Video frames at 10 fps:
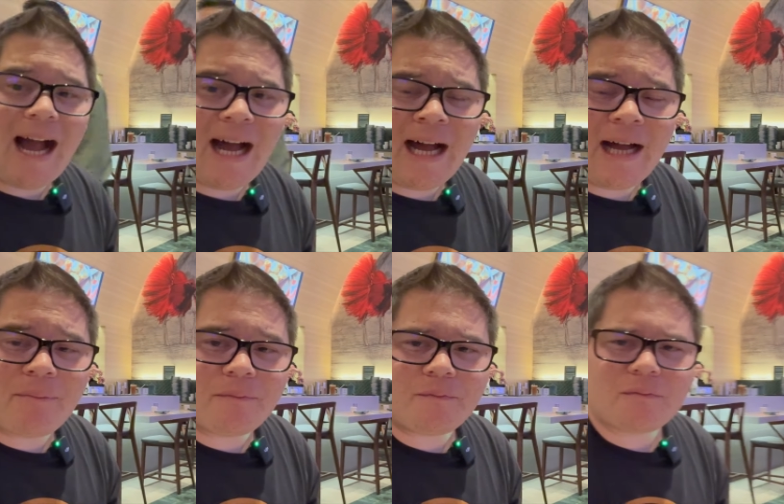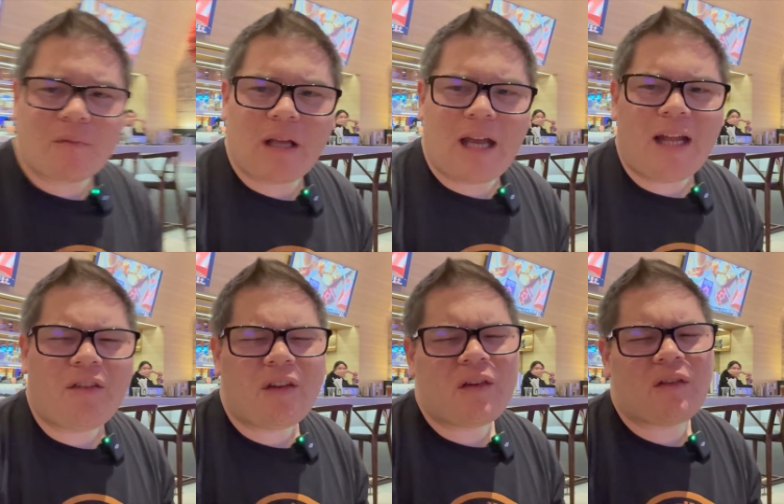Um,
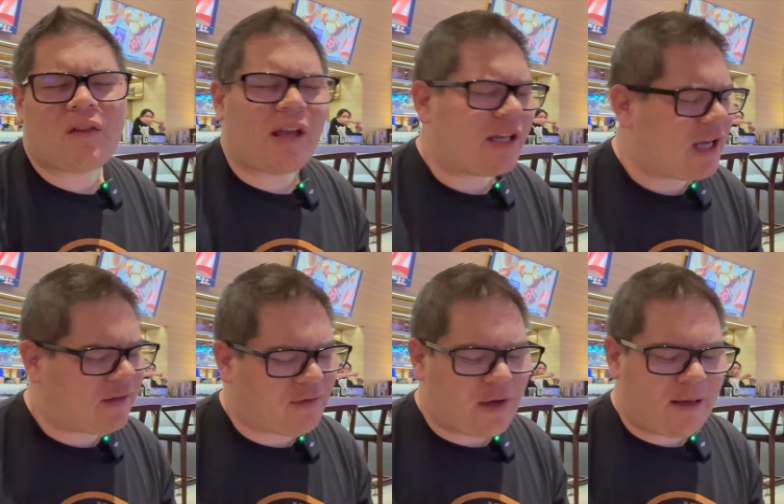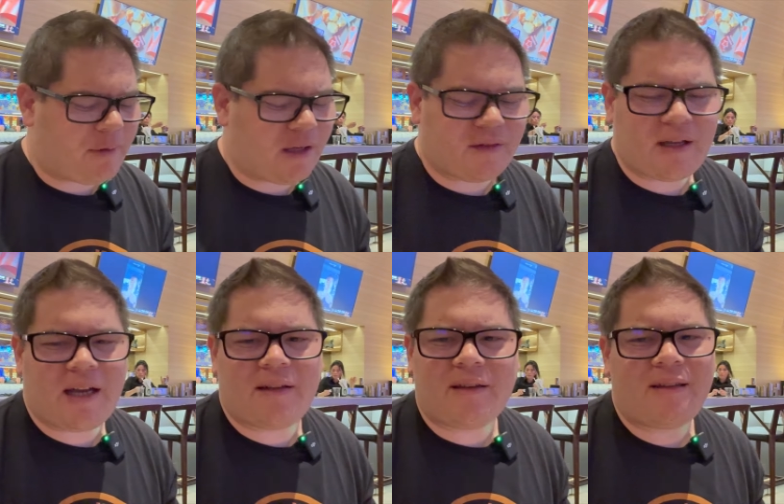it's just a slight case of IBS,
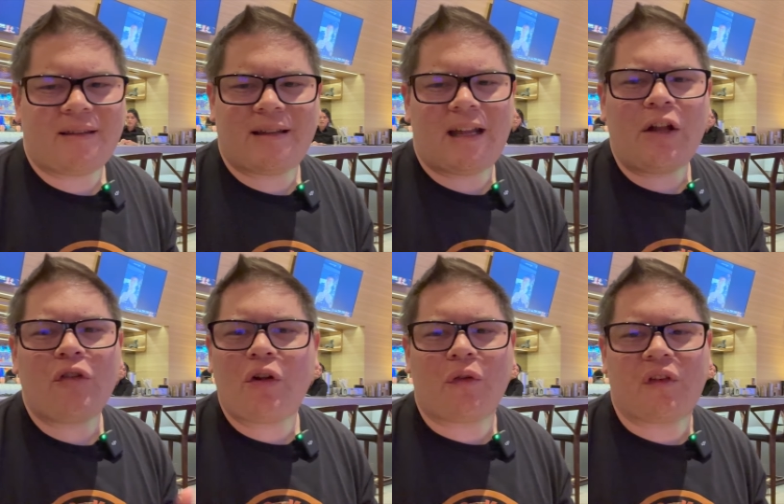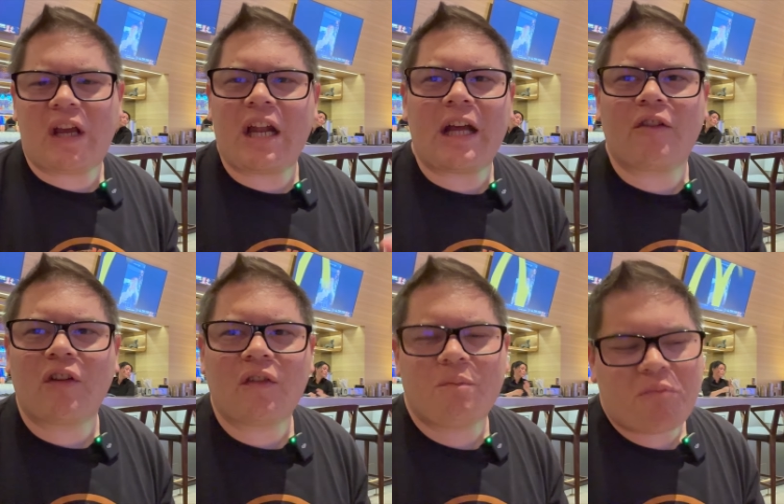guys. I mean, there's no C in it,
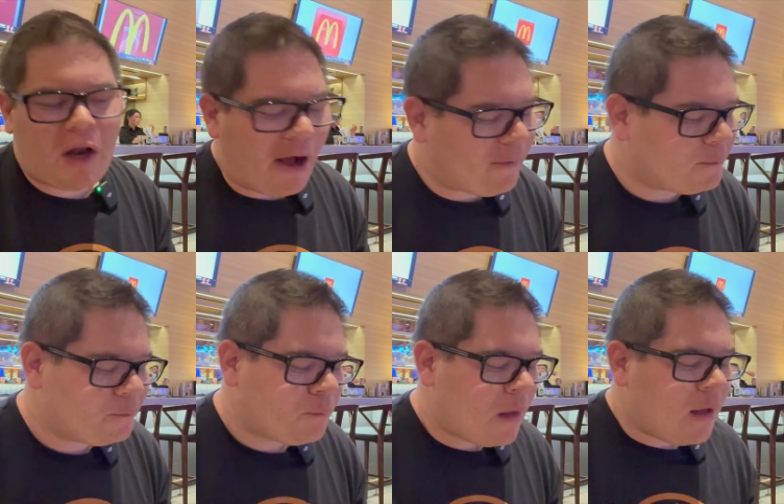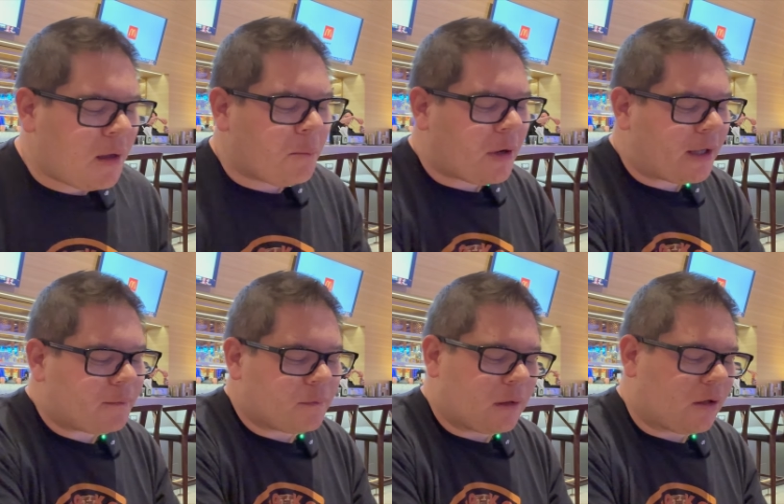just, you know. But
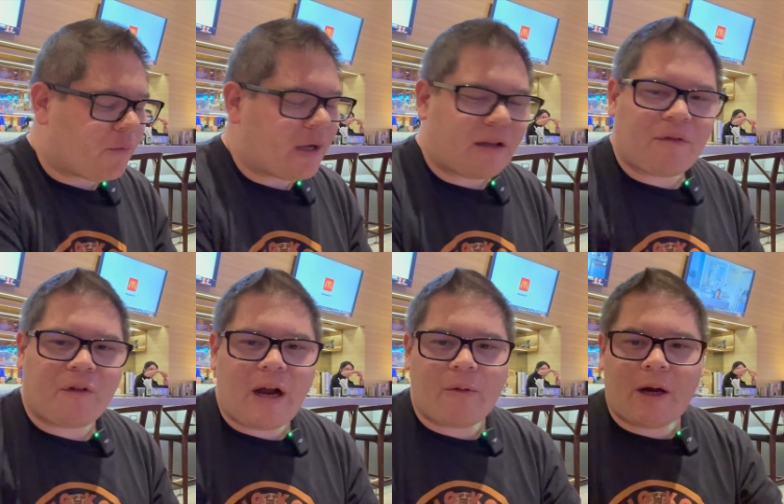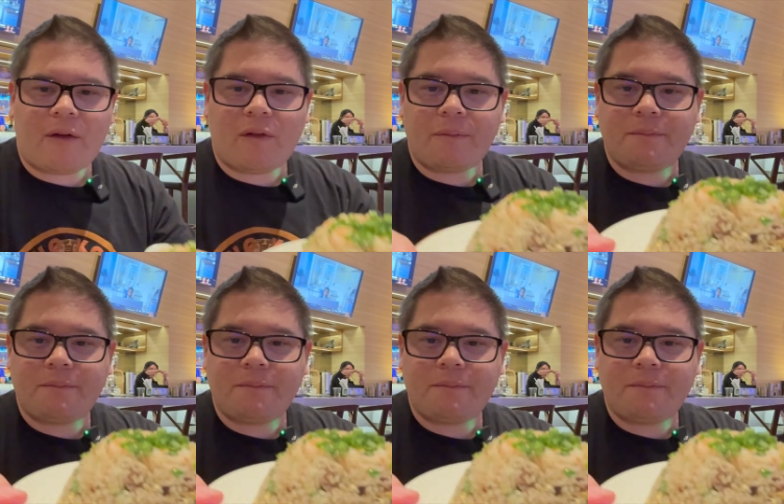look, we got the fried rice.